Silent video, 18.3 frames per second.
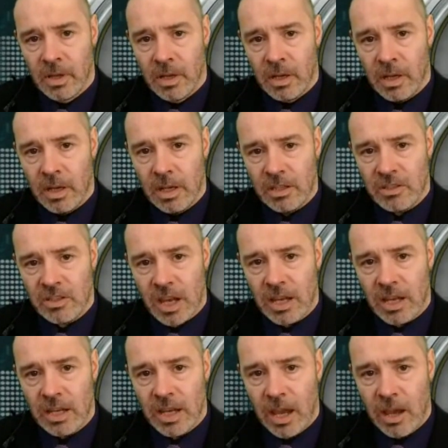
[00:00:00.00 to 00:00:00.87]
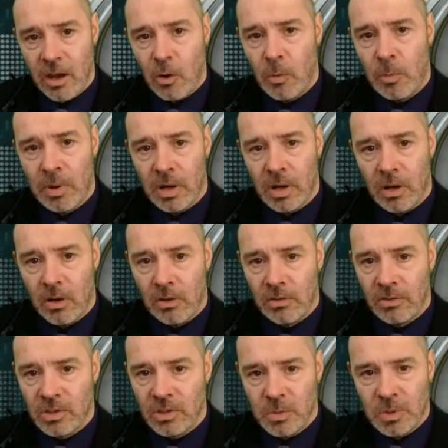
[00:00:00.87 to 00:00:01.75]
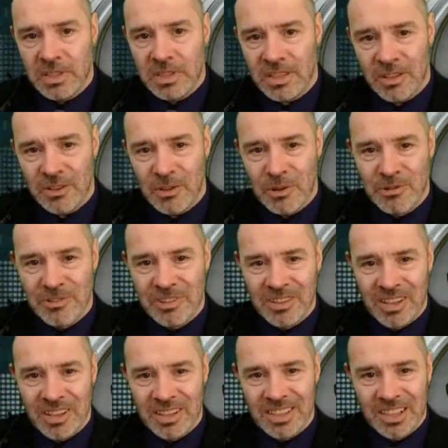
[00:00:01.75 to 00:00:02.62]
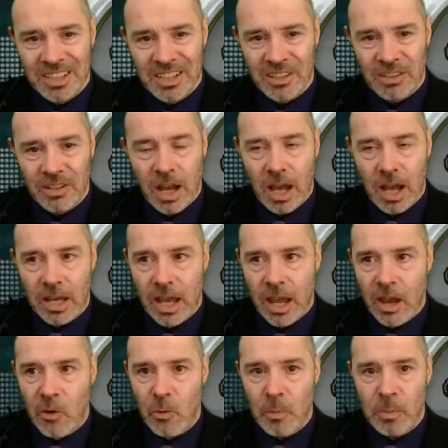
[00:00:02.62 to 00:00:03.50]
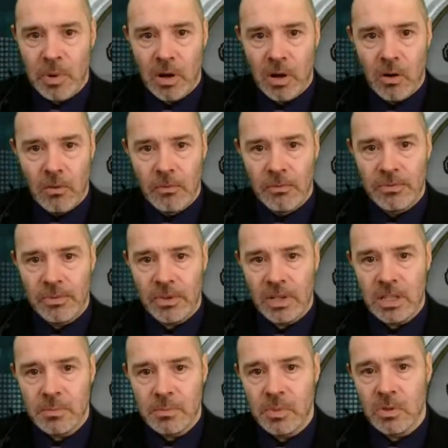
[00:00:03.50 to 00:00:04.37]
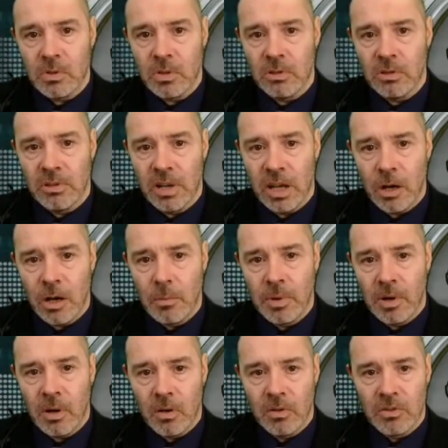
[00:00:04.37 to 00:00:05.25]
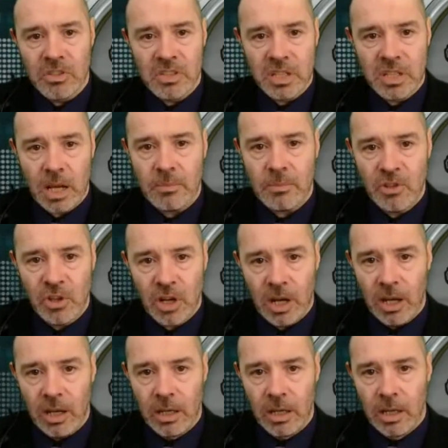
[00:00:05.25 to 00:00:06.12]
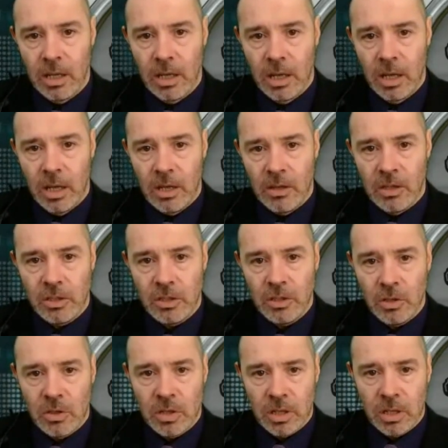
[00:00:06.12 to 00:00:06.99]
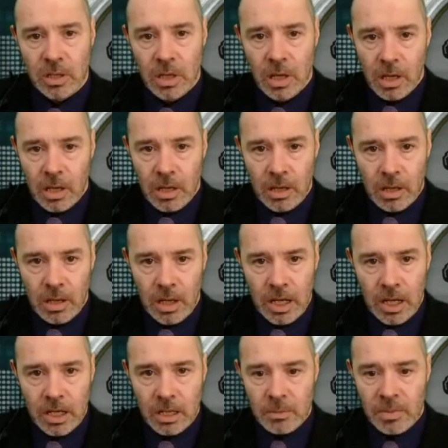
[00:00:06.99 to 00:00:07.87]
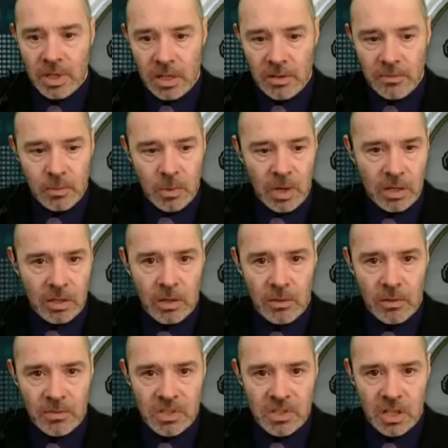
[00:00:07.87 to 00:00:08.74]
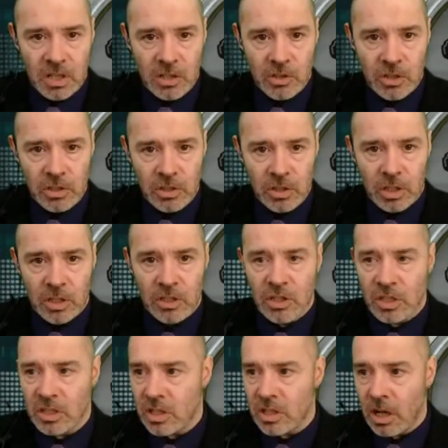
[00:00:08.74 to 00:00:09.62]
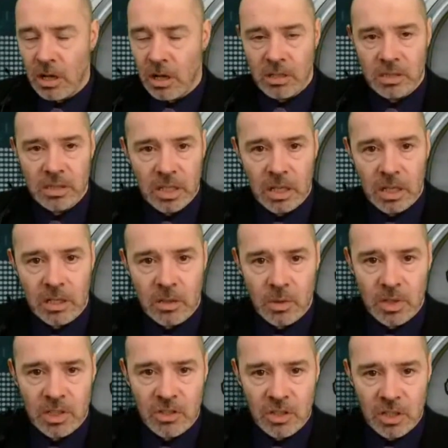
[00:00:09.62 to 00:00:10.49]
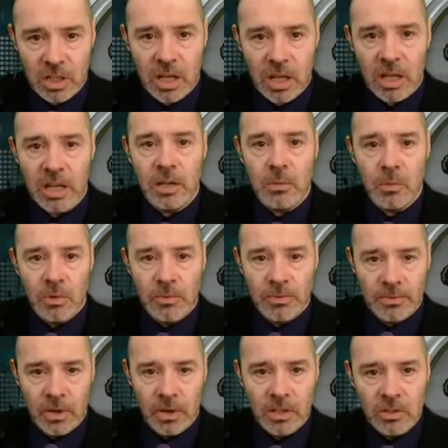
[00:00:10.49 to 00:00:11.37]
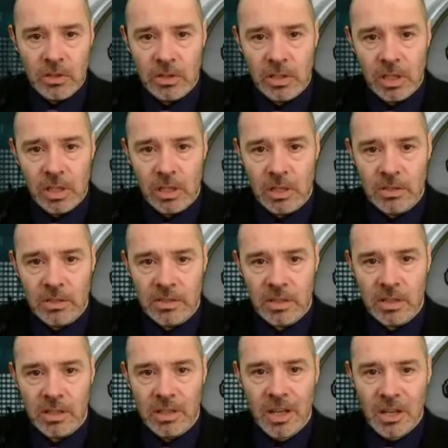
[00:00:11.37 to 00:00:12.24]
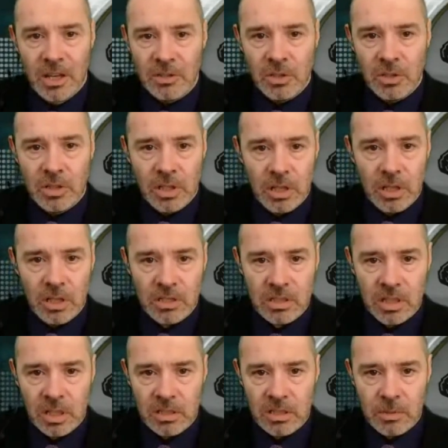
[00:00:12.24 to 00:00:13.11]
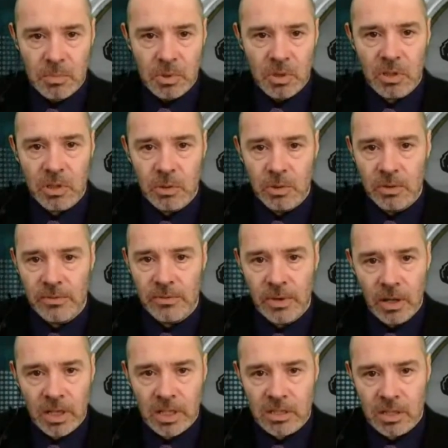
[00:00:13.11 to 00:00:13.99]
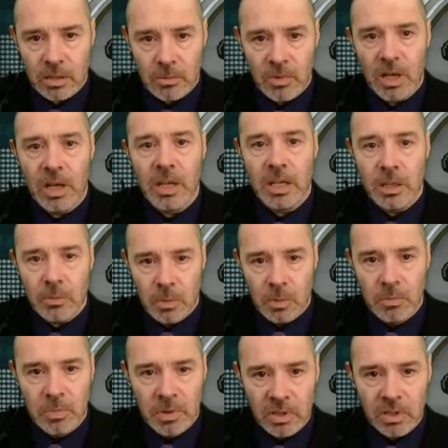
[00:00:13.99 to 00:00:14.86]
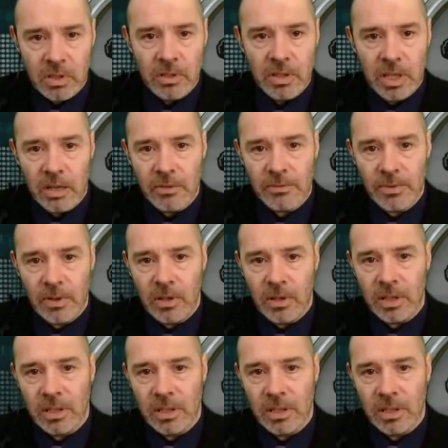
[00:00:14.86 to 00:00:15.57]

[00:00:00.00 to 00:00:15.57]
It's a helper on Twitter or, you know, a helper on Facebook or a helper on Snapchat that you can, in the middle of one conversation, you can just ask it a question and it will find you the answer. You can ask it to book you a flight somewhere and it will book you that flight.